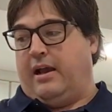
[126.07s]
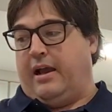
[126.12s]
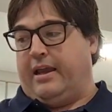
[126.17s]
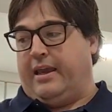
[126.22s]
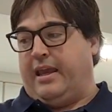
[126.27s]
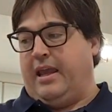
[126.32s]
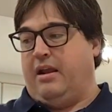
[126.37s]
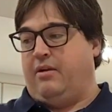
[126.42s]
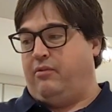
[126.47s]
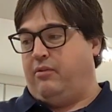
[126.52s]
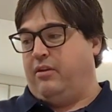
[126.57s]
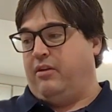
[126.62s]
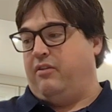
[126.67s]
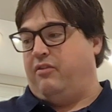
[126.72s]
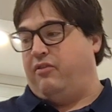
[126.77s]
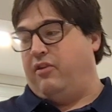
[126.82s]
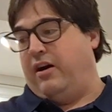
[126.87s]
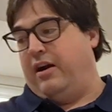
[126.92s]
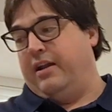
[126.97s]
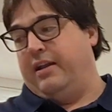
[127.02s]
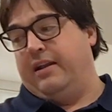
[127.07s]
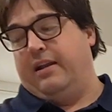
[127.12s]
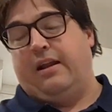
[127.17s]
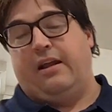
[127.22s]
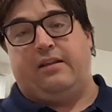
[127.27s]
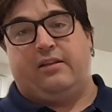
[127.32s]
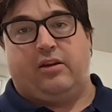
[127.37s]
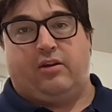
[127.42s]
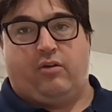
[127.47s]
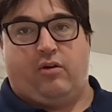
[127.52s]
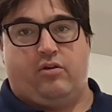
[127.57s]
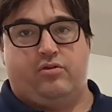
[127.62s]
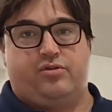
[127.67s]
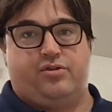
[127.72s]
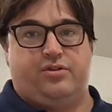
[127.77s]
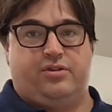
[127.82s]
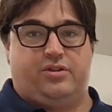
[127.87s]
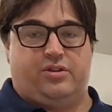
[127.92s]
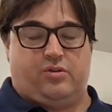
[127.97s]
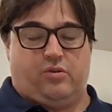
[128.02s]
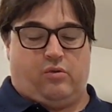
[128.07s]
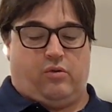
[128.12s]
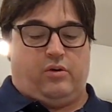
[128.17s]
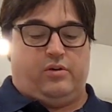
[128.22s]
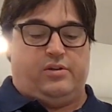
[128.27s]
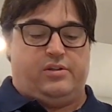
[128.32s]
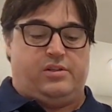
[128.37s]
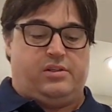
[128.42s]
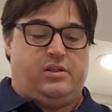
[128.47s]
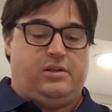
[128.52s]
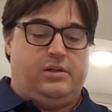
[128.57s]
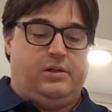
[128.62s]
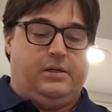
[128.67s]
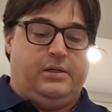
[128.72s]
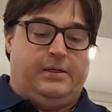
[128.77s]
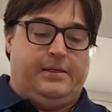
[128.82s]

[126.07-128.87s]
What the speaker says: I can't really find it at the grocery stores.